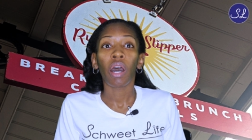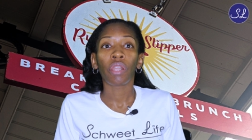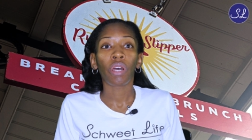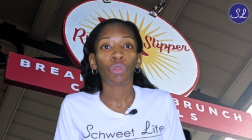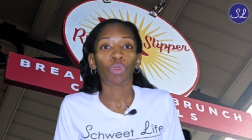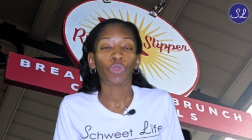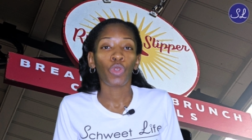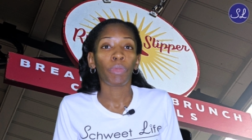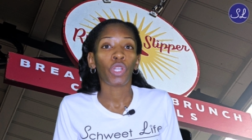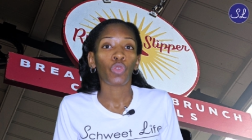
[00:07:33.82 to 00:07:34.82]
another a few
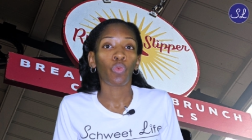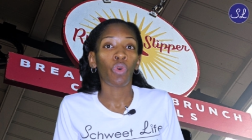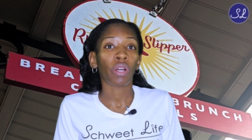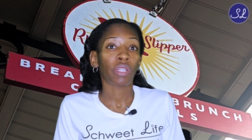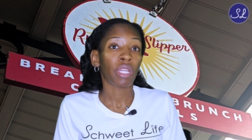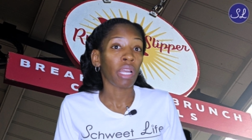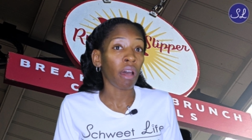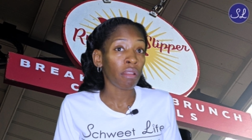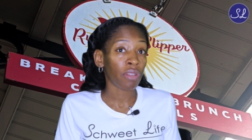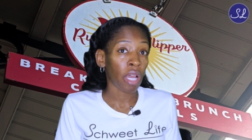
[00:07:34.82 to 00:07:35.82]
minutes walk to the
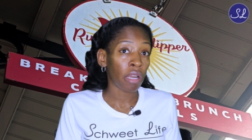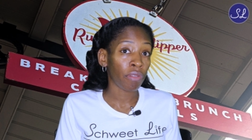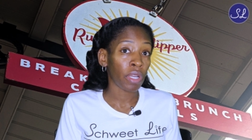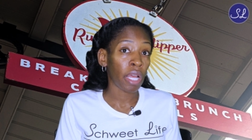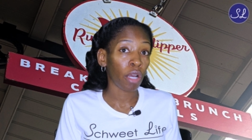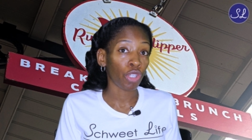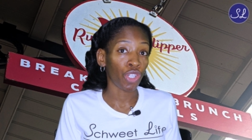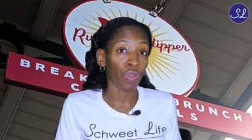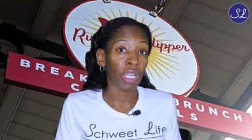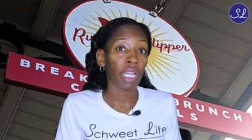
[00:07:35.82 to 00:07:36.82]
other side of Canal
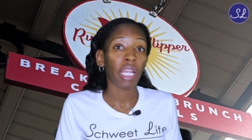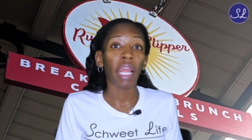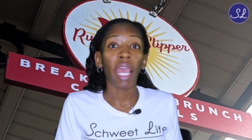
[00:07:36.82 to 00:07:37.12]
Street,